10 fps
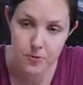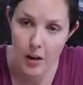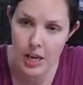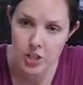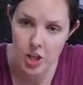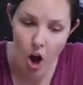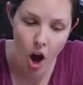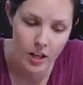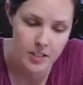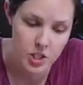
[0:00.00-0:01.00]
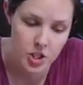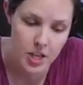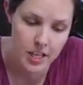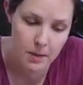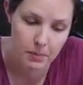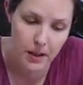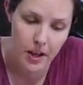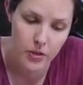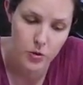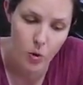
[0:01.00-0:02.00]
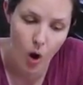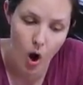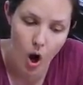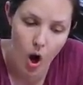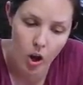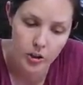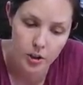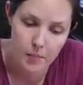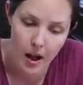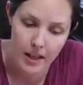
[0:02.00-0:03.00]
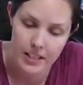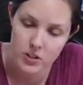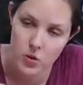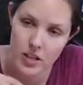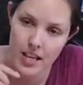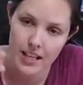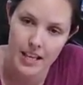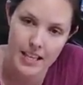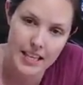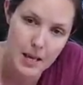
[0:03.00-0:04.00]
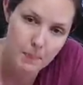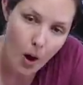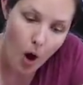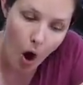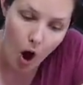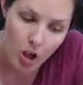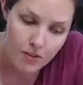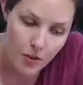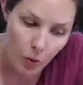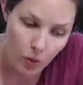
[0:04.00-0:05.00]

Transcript: fresh, oxygenated blood through all your body so that it can keep all of the